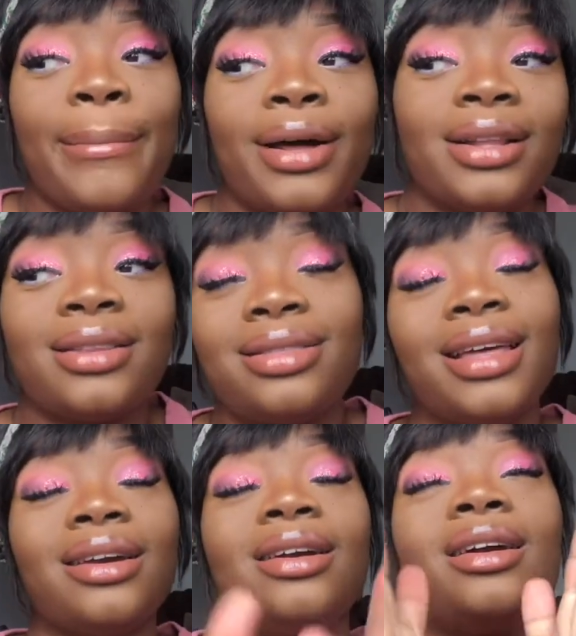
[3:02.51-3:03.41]
But
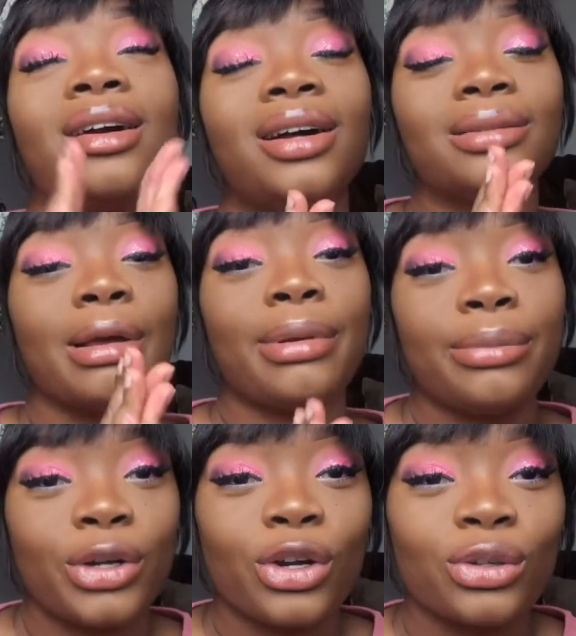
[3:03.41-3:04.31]
thank God my
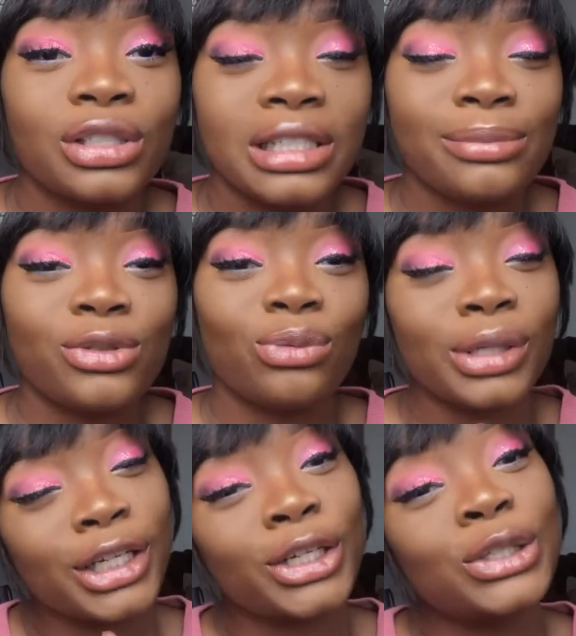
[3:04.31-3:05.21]
baby girl sleeps
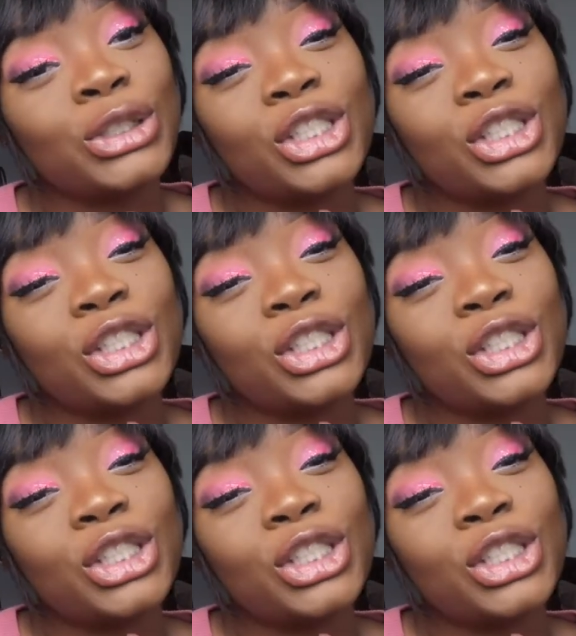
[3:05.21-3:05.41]
really good.